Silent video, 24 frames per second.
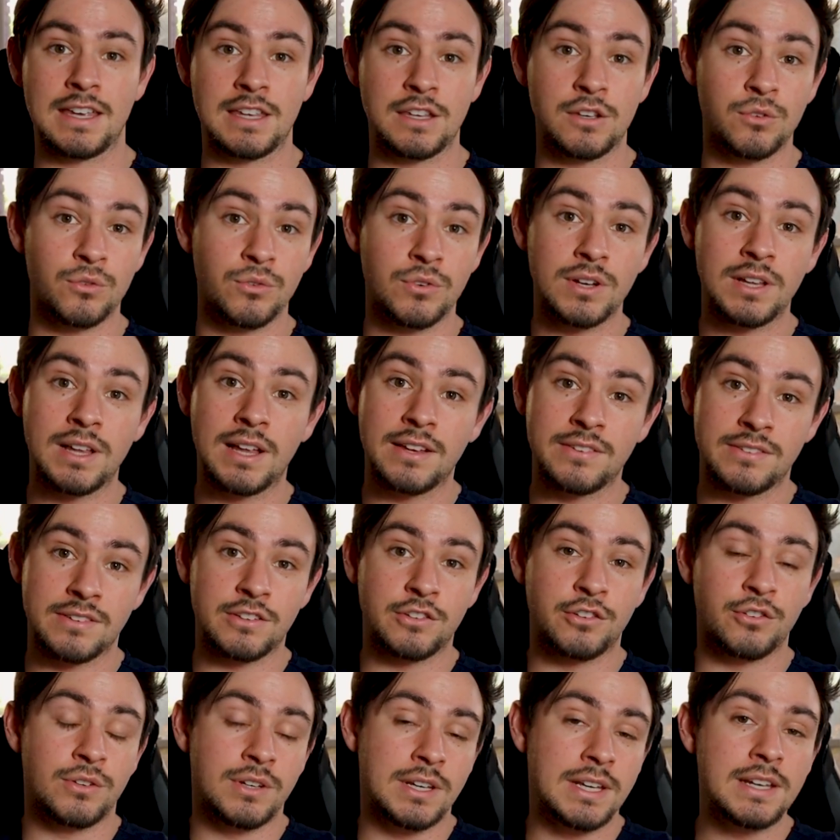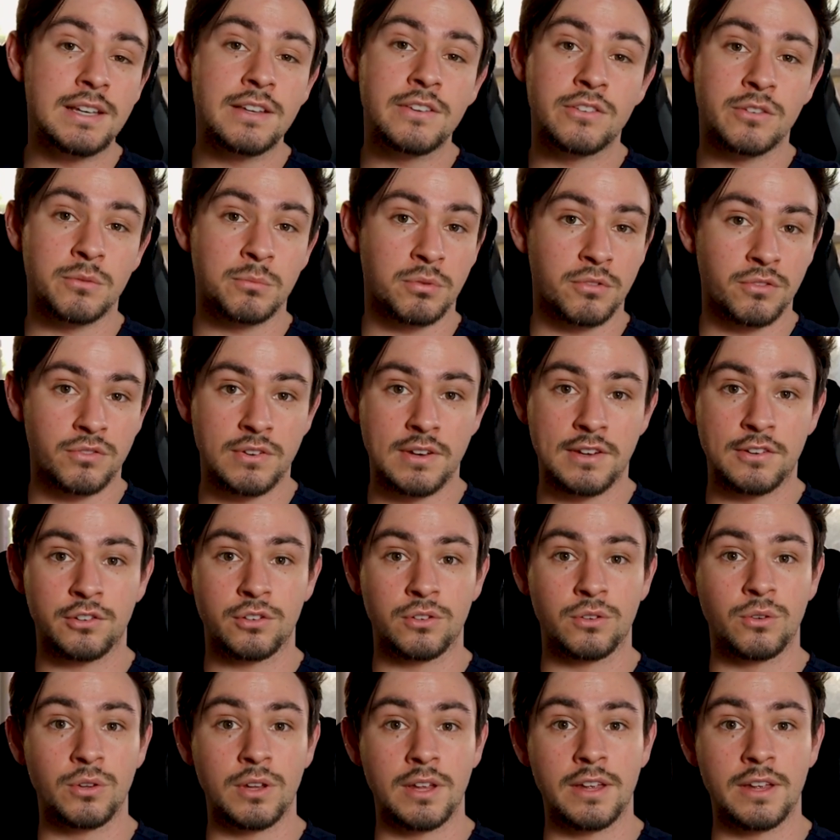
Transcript: and you realize that you needed some professional